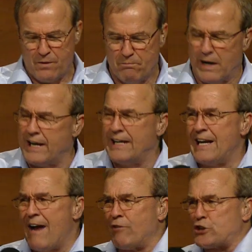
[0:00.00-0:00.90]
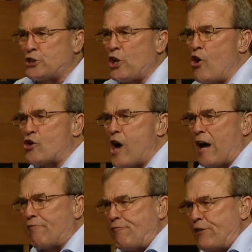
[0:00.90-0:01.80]
but he never saw
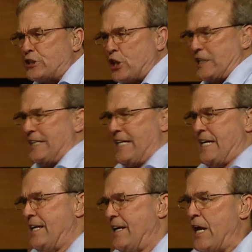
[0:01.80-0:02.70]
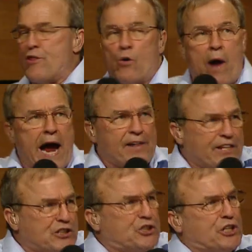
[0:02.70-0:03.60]
God physically in the way
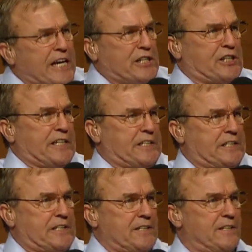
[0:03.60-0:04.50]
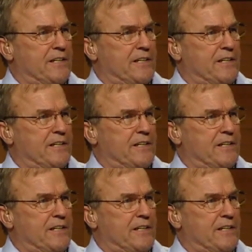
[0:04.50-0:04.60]
that Jesus